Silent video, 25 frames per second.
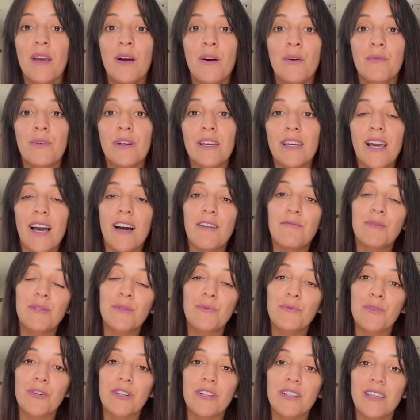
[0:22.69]
We have been
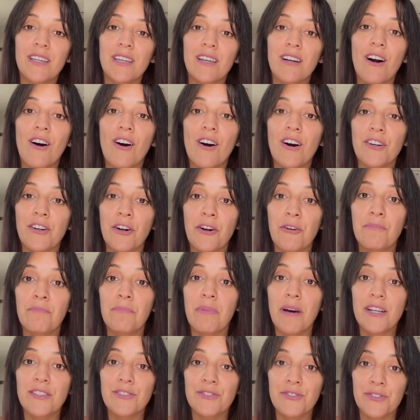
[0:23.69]
working on our
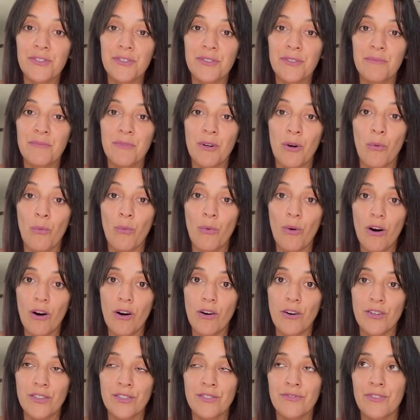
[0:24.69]
bedroom
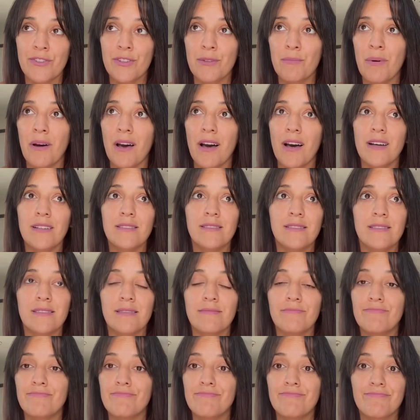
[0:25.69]
walls for the past
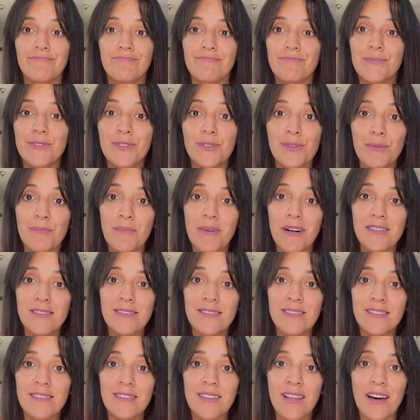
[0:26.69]
2
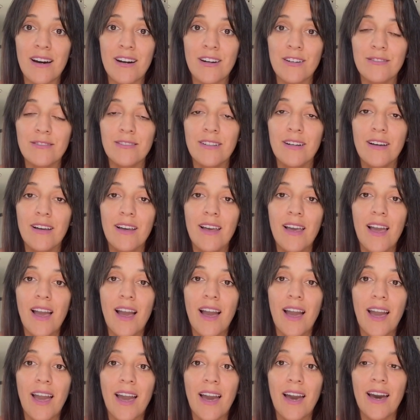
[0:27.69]
months now,
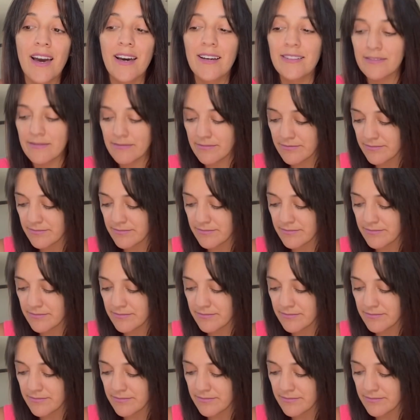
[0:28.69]
and